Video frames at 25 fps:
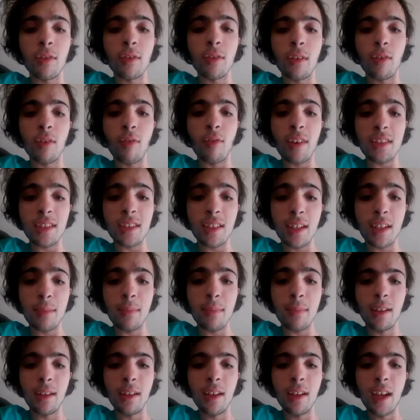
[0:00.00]
arrested him
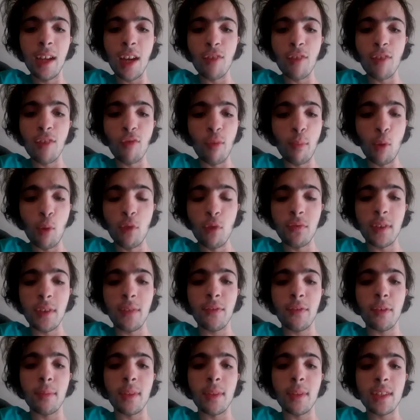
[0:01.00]
and removed him
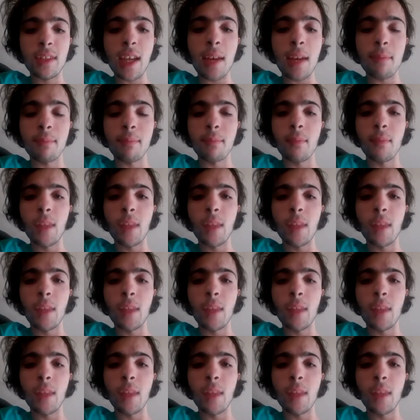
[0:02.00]
from the set.